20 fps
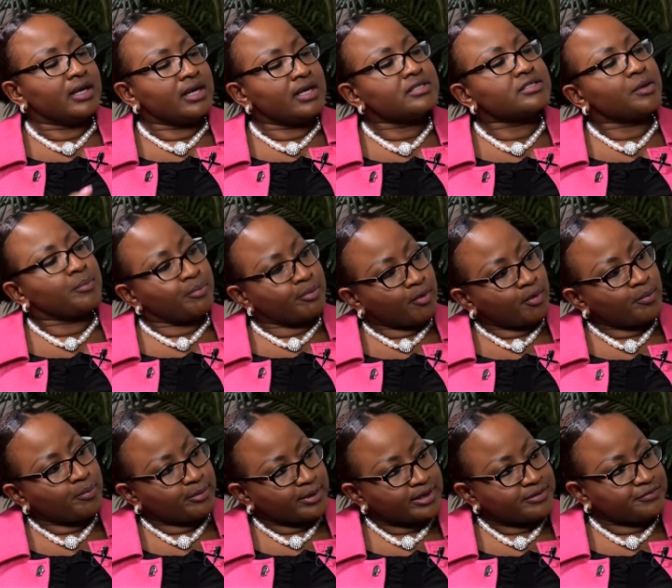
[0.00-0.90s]
is
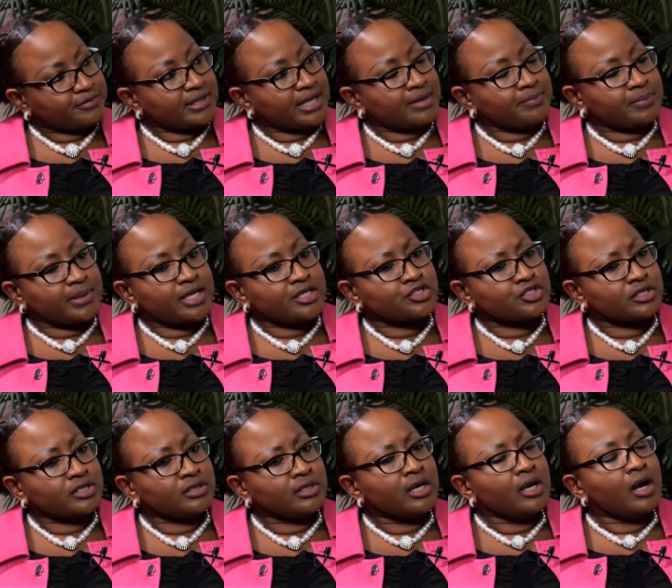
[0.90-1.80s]
appropriate for that
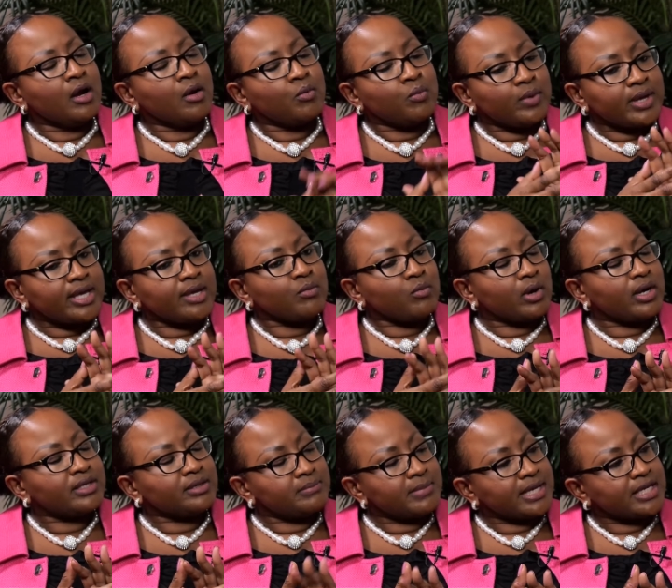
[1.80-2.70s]
patient we
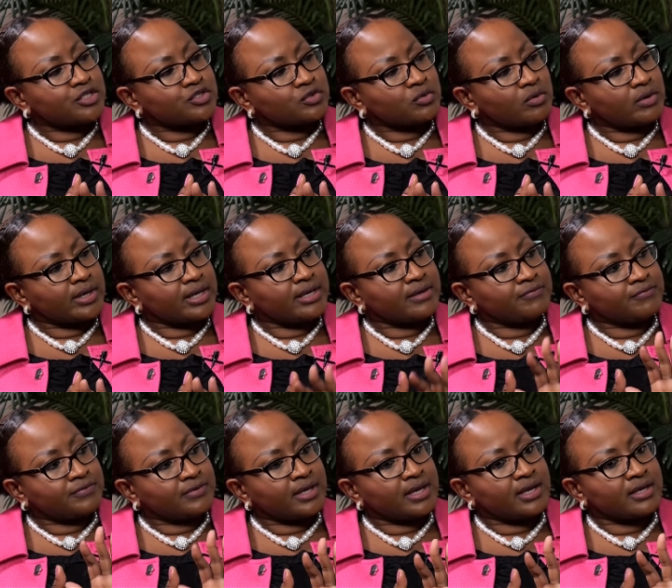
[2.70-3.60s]
want to make sure
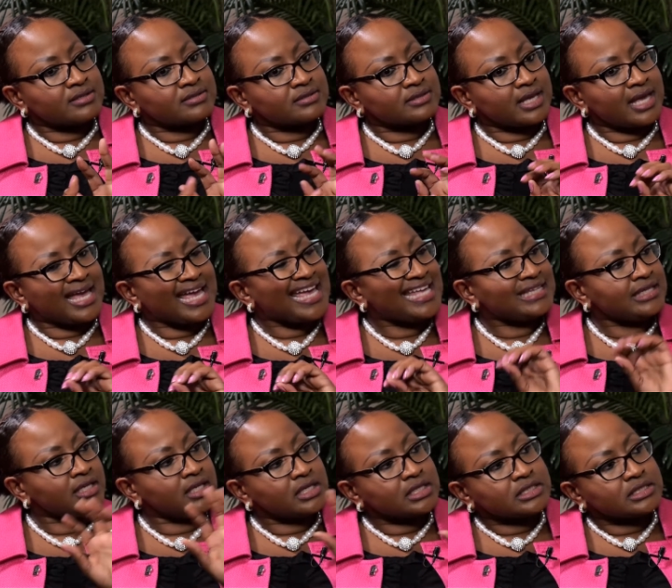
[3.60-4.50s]
if there's
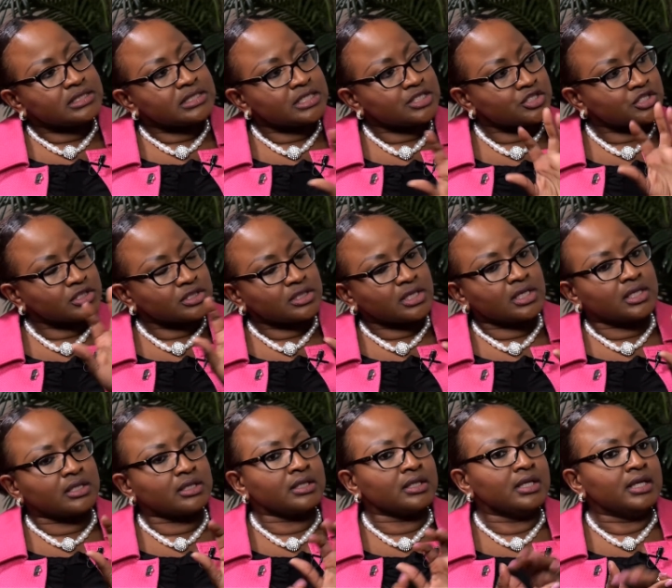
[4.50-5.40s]
any
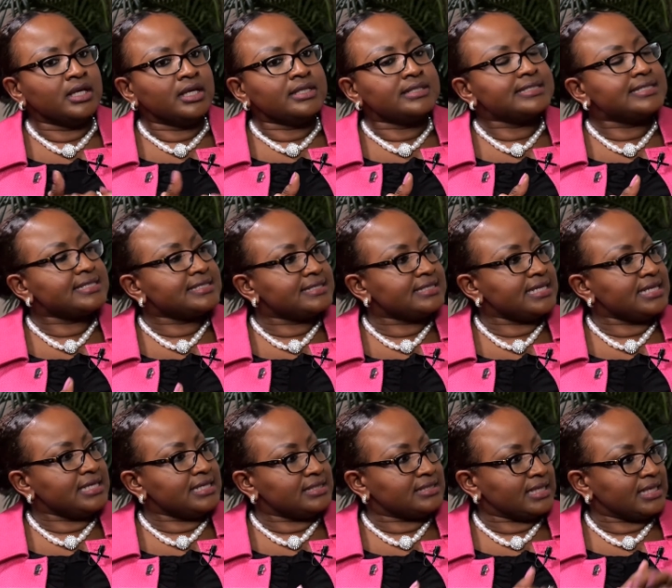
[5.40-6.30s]
additional
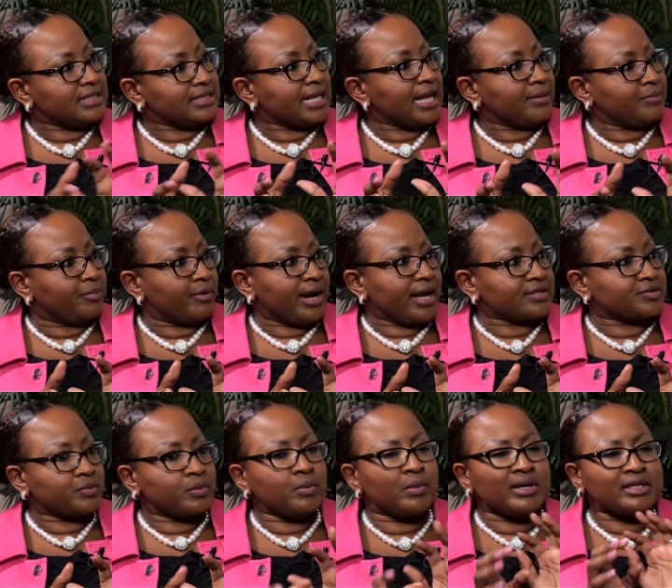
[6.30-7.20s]
disease in that
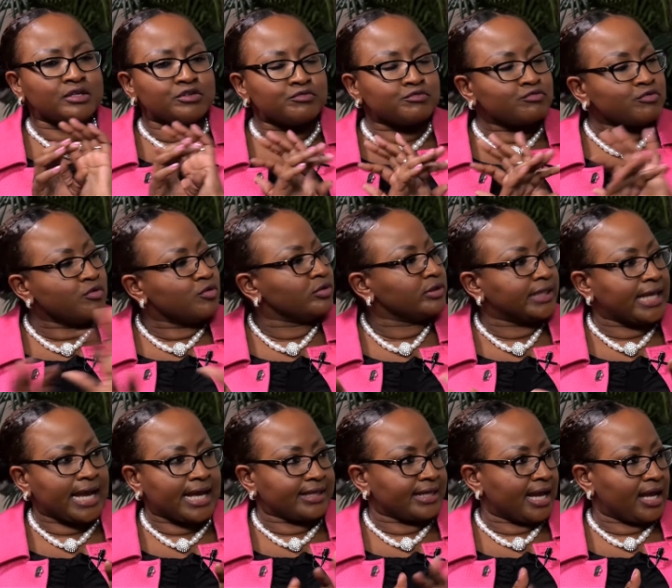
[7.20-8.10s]
breast we want to rule
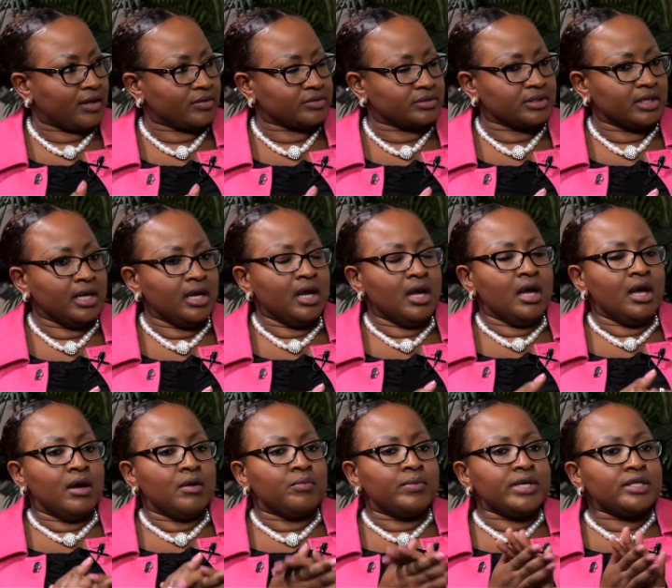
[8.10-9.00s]
that out
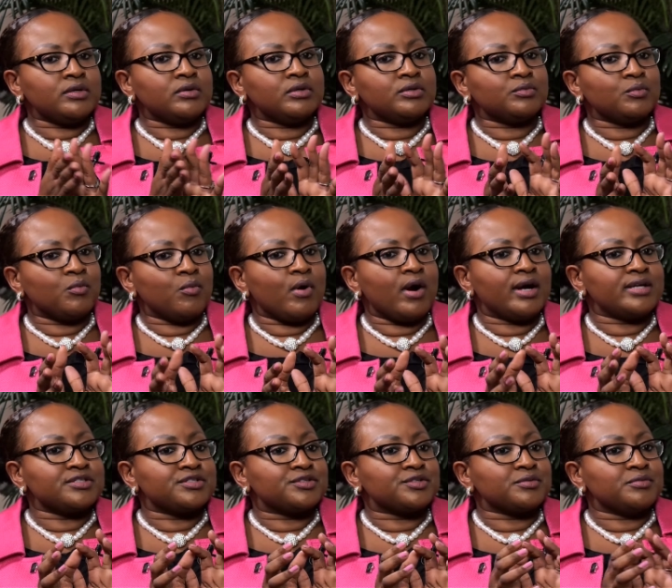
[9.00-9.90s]
we don't
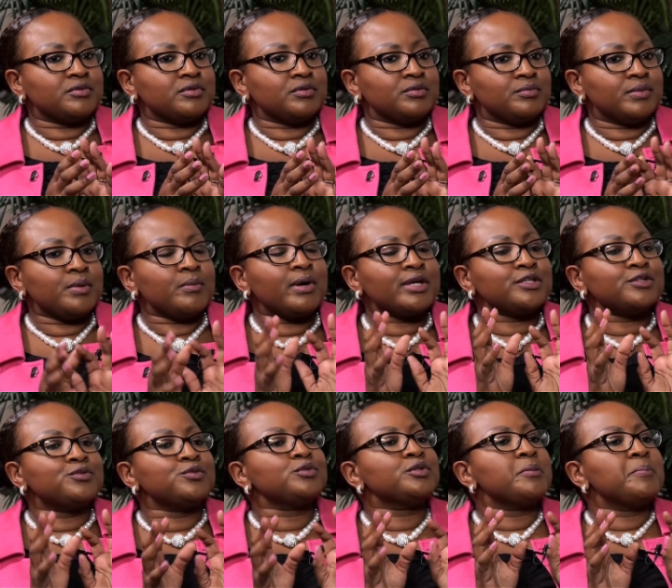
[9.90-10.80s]
want to we want
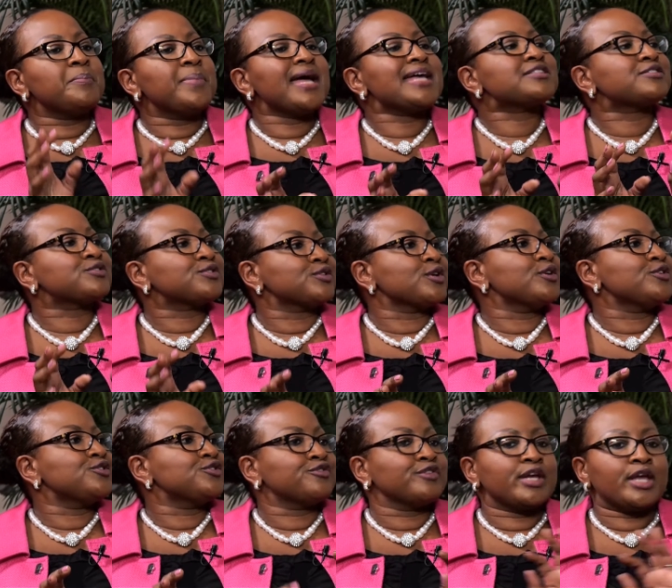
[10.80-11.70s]
to do the best
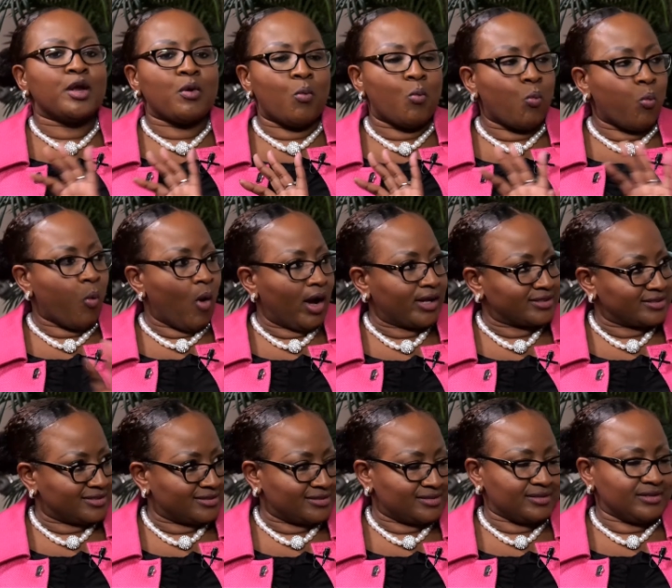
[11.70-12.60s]
surgery
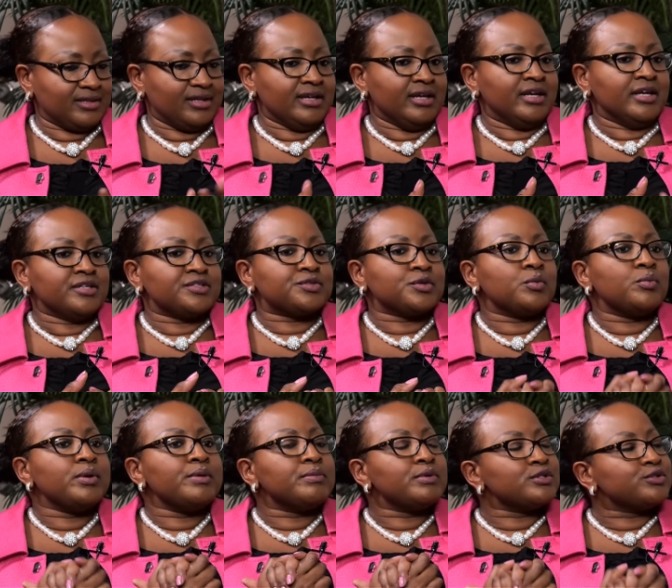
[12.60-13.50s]
once so
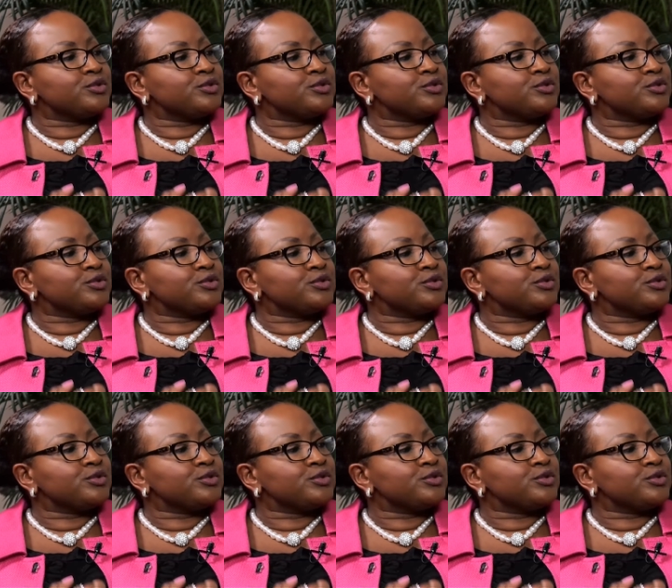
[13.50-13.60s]
we will